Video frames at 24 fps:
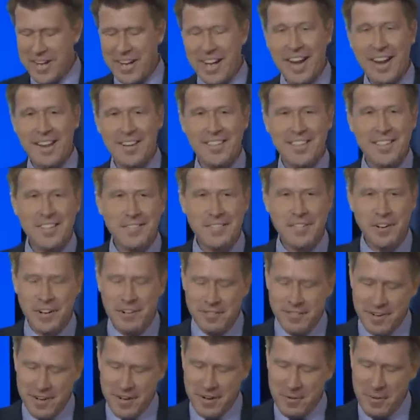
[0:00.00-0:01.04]
in a galaxy far,
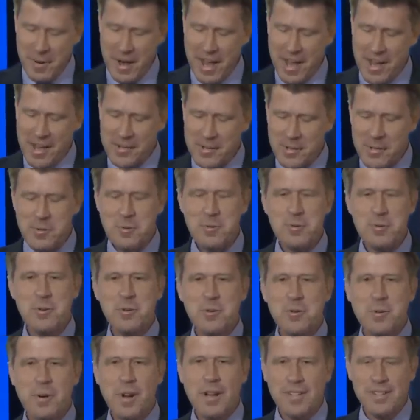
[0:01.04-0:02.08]
far away, two
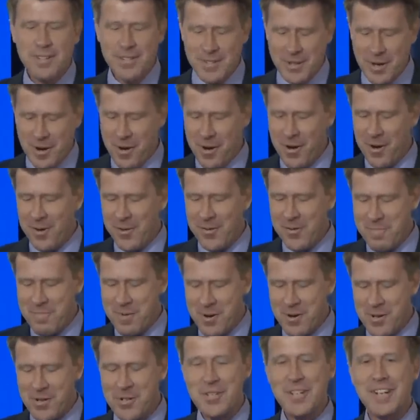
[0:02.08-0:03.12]
neutron stars
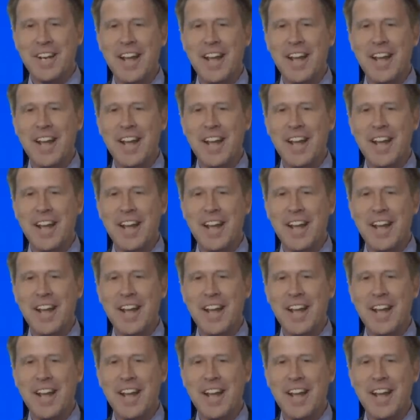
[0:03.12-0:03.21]
merged